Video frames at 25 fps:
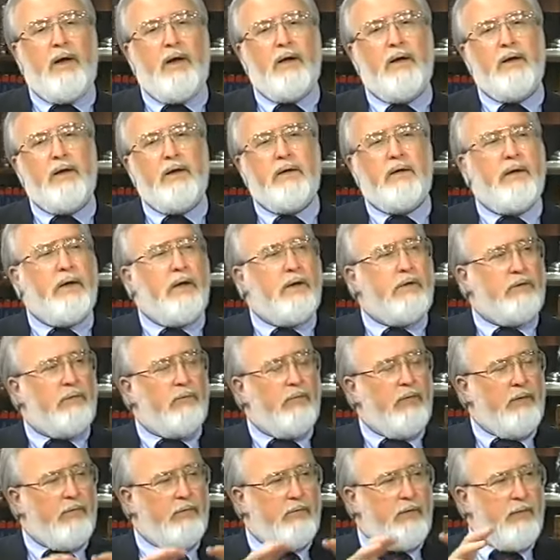It
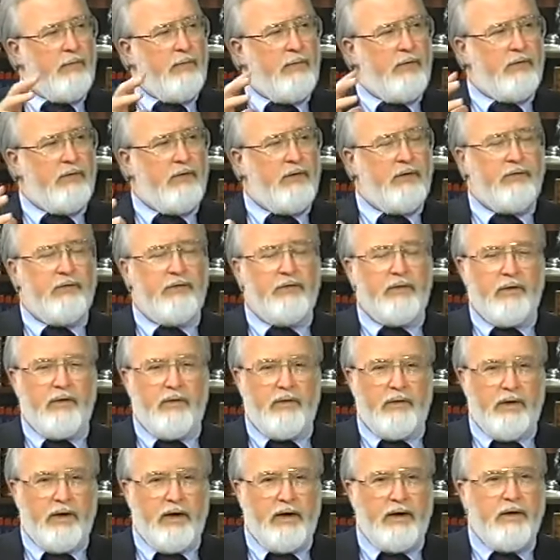represents the
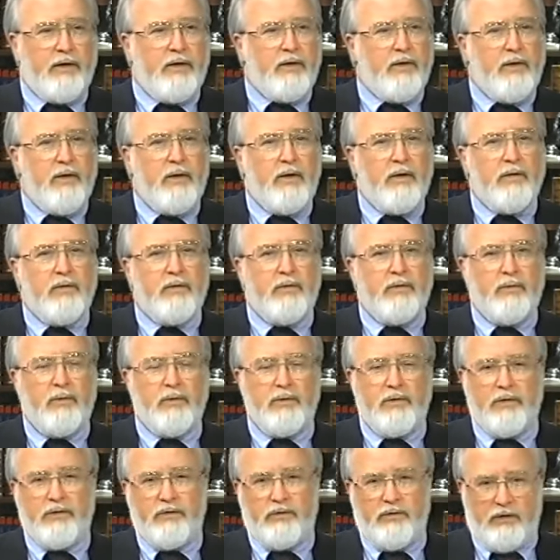created earth,
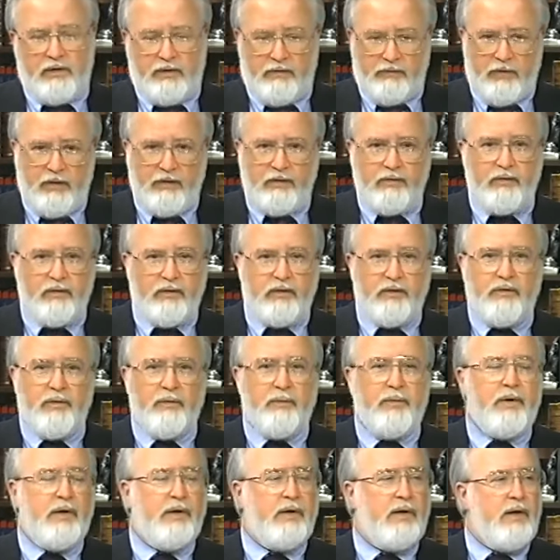which is eventually to
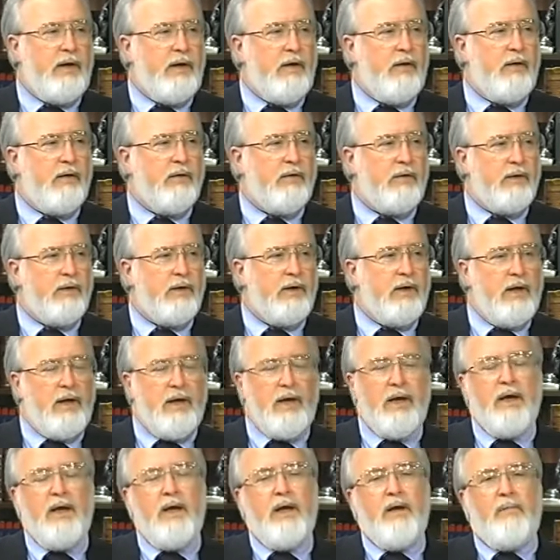be inherited
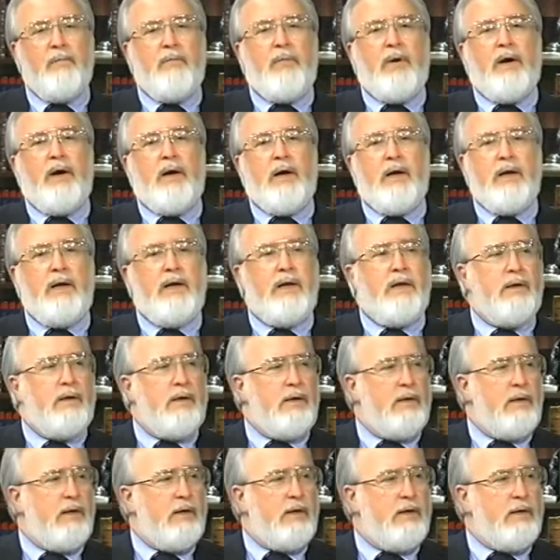by
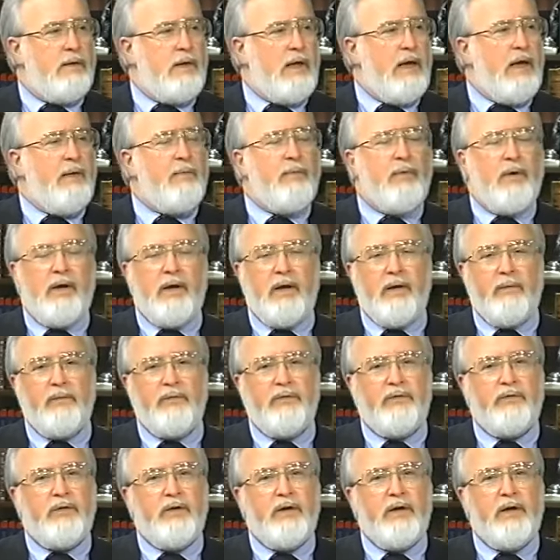
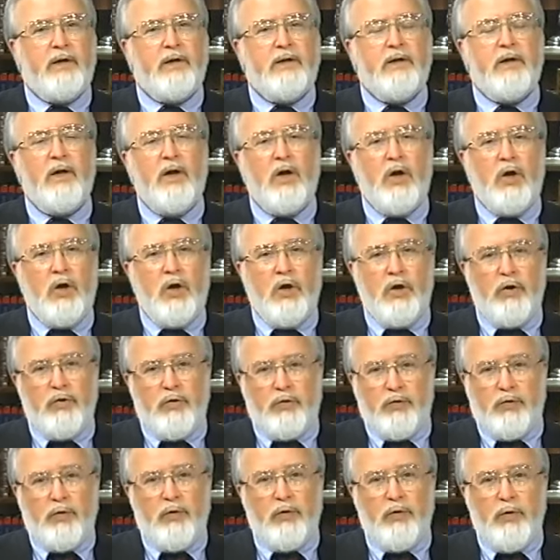Abraham's seed,
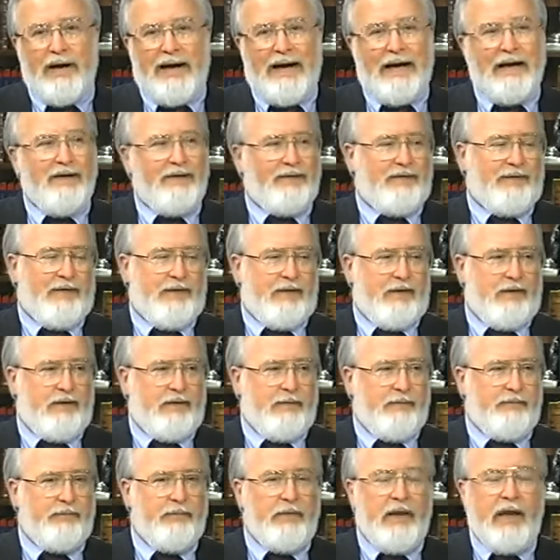through
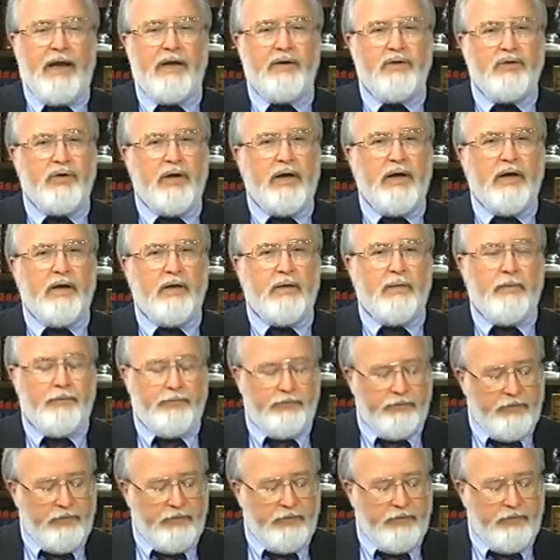Isaac and Jacob.